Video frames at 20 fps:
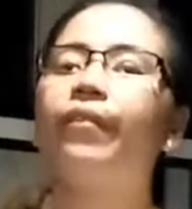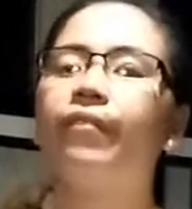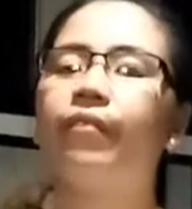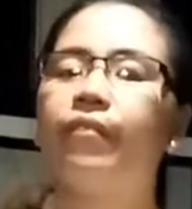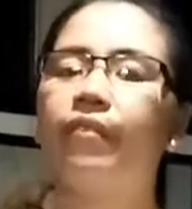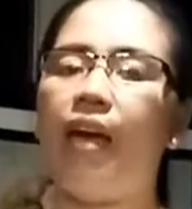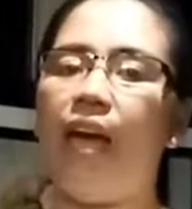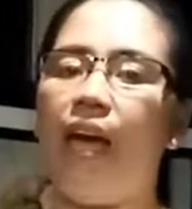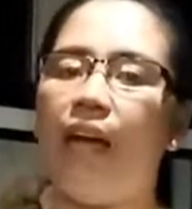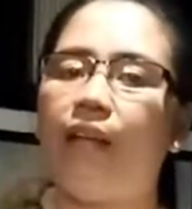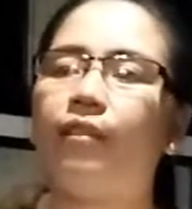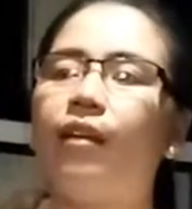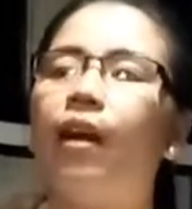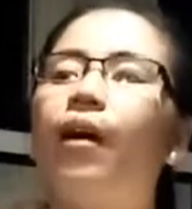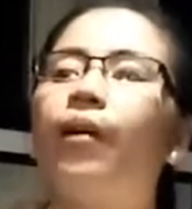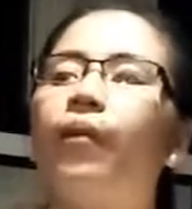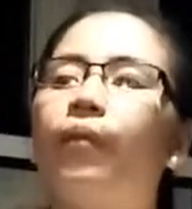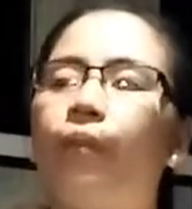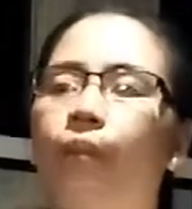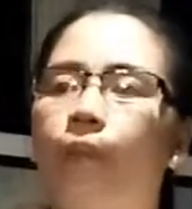that
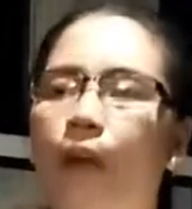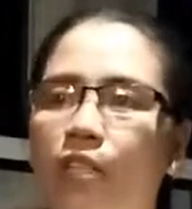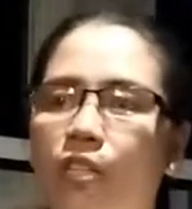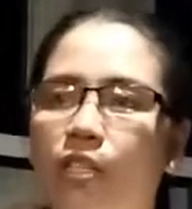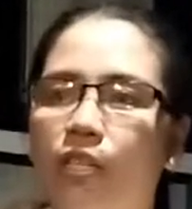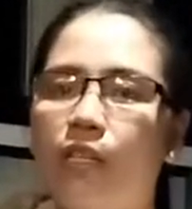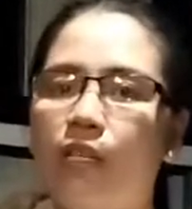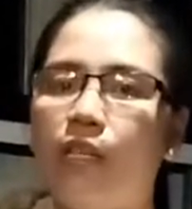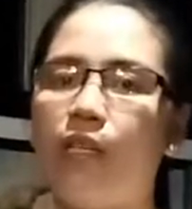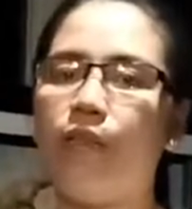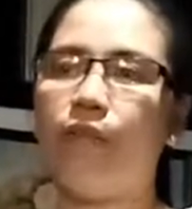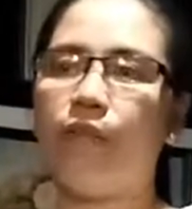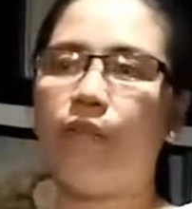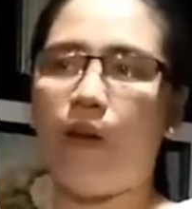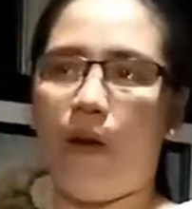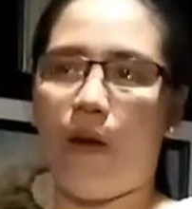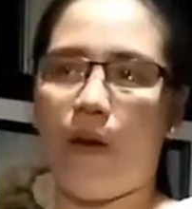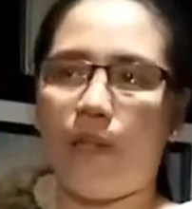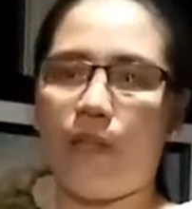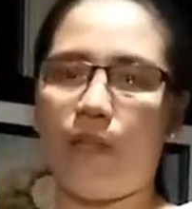rational
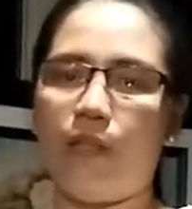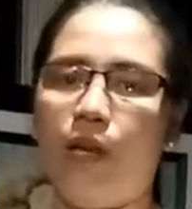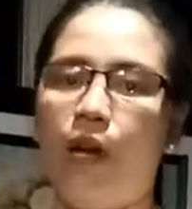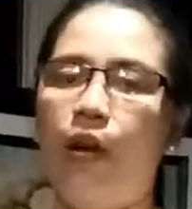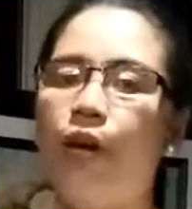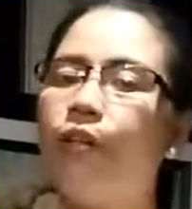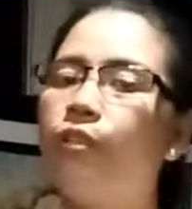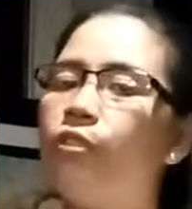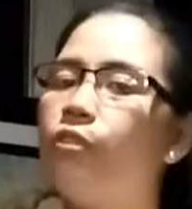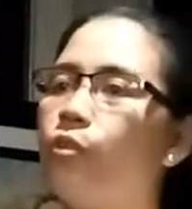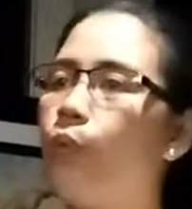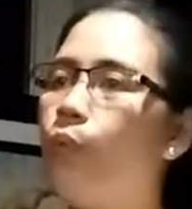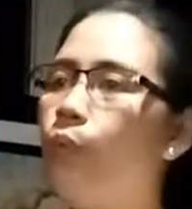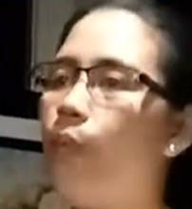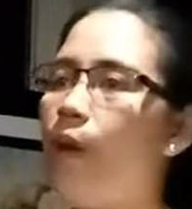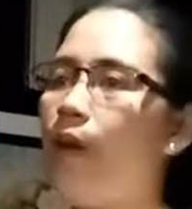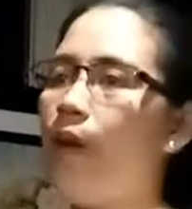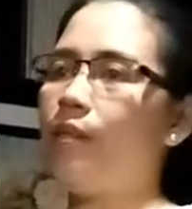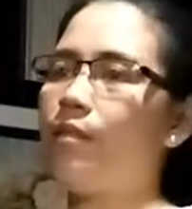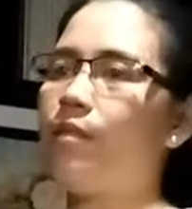thought, to
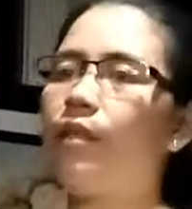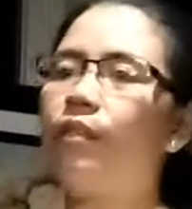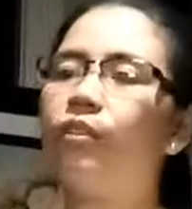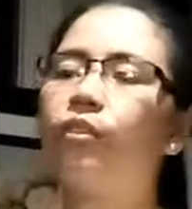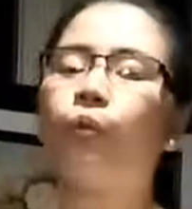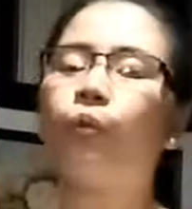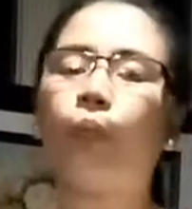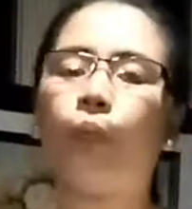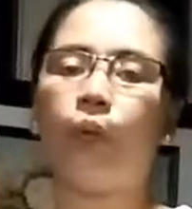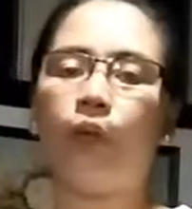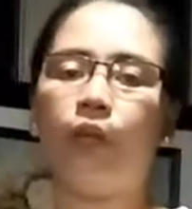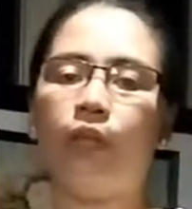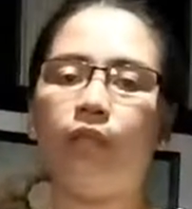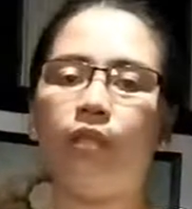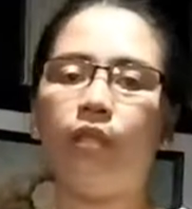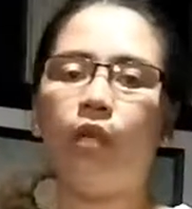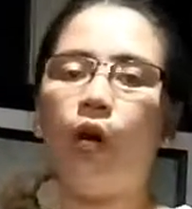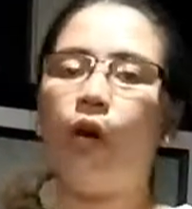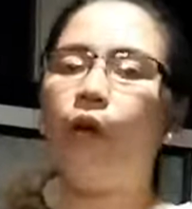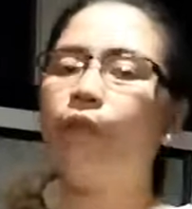wend the
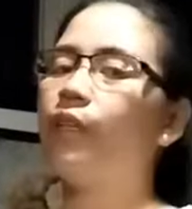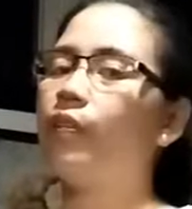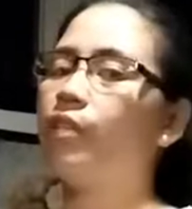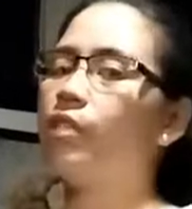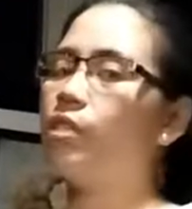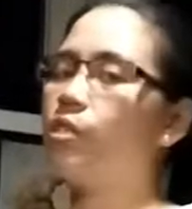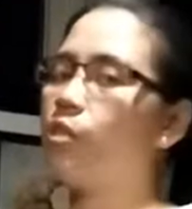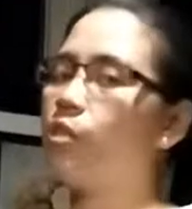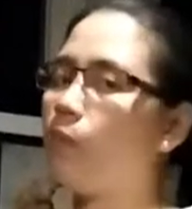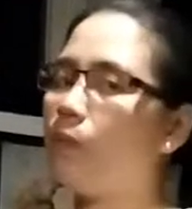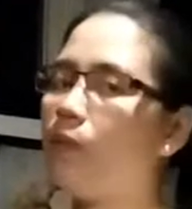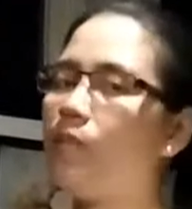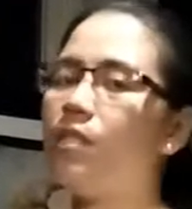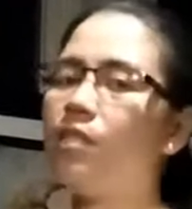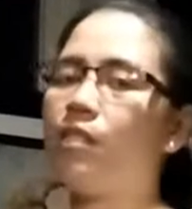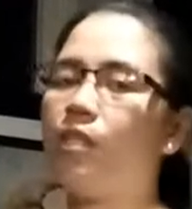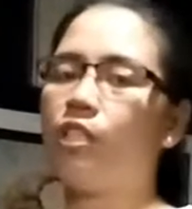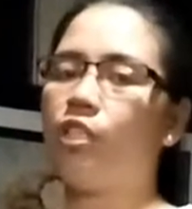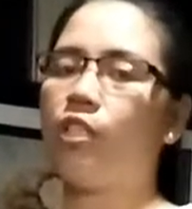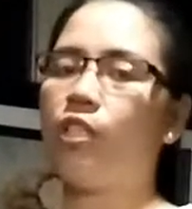world of that
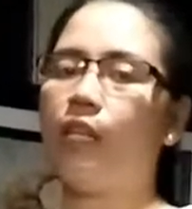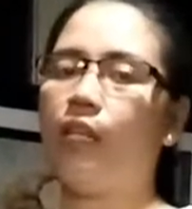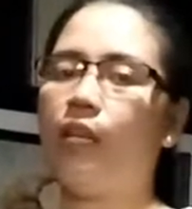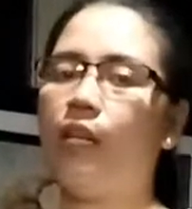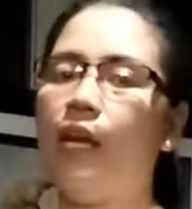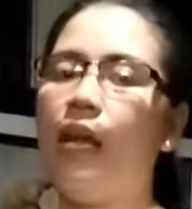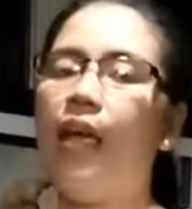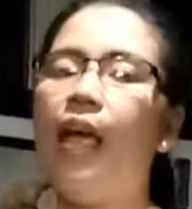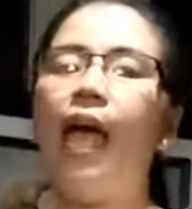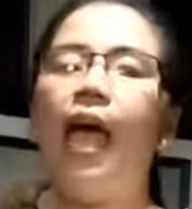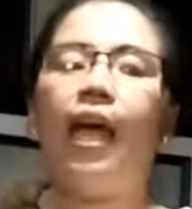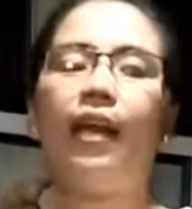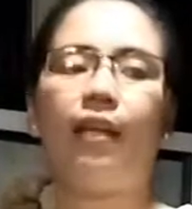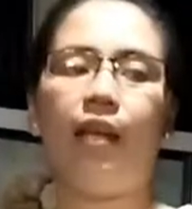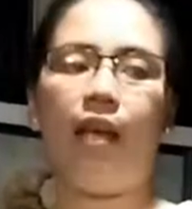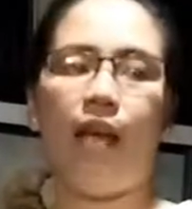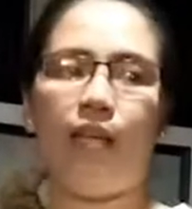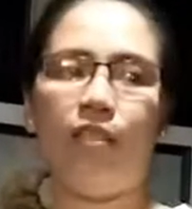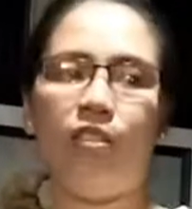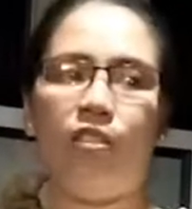superstition and
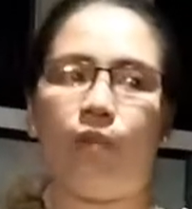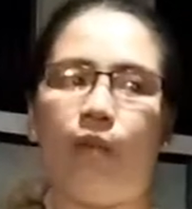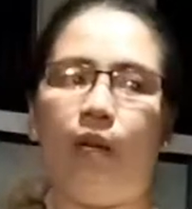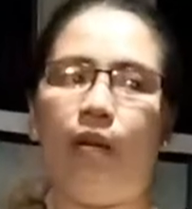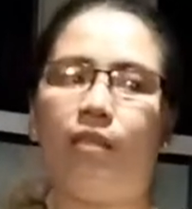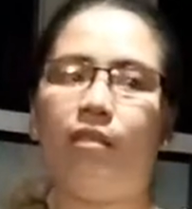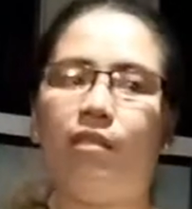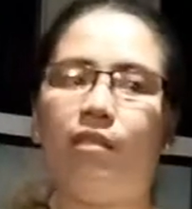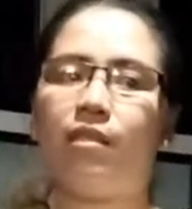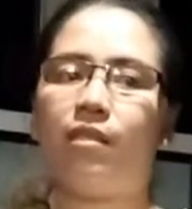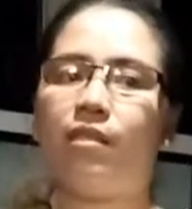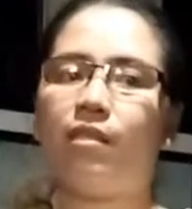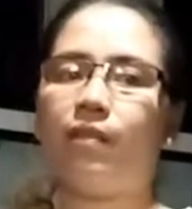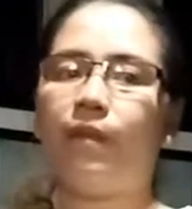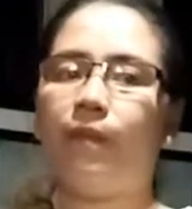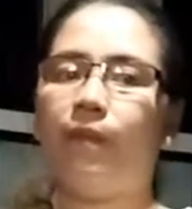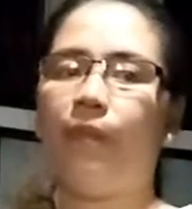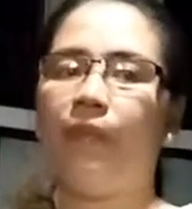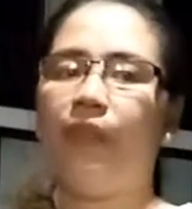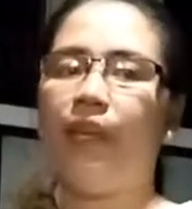ignorance.